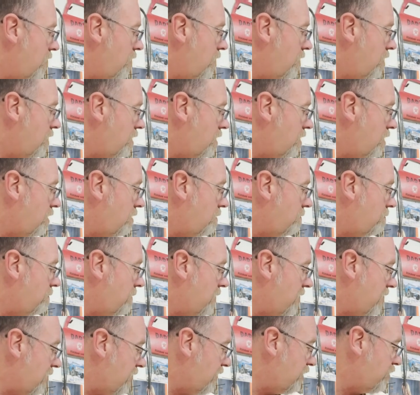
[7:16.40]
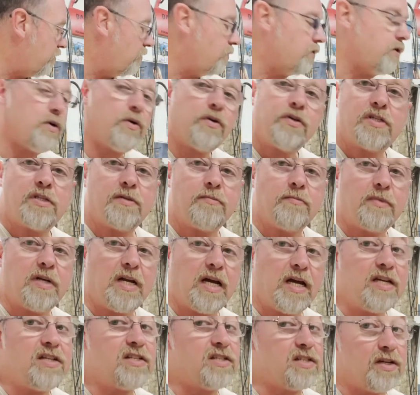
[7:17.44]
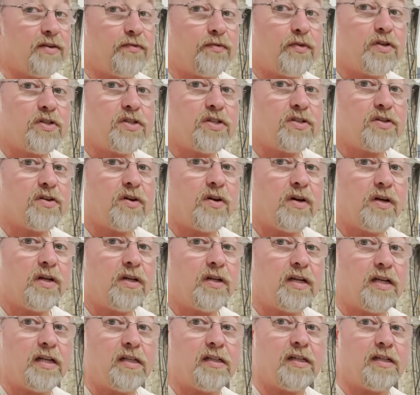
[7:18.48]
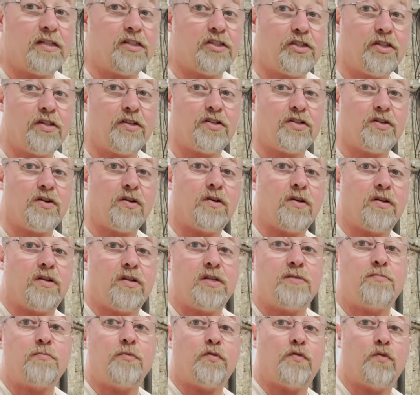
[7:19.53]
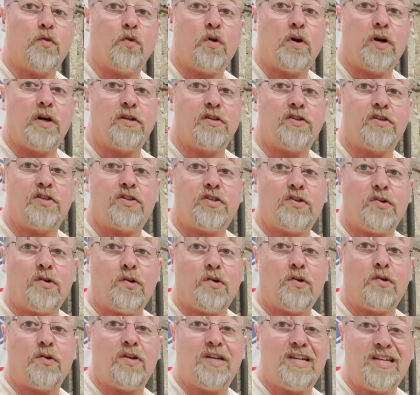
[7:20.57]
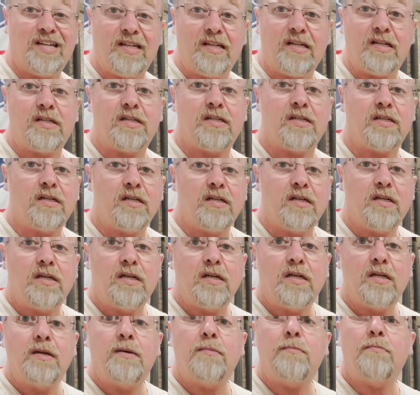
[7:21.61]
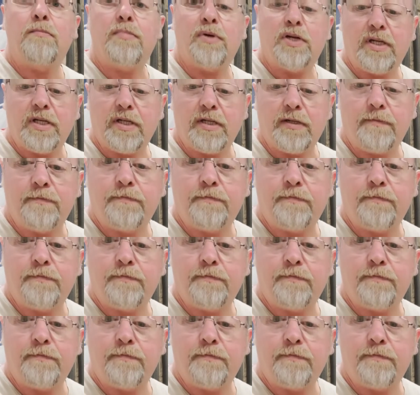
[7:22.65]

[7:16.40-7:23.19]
And I do notice some nice differences on it. I should have started this before I installed it, but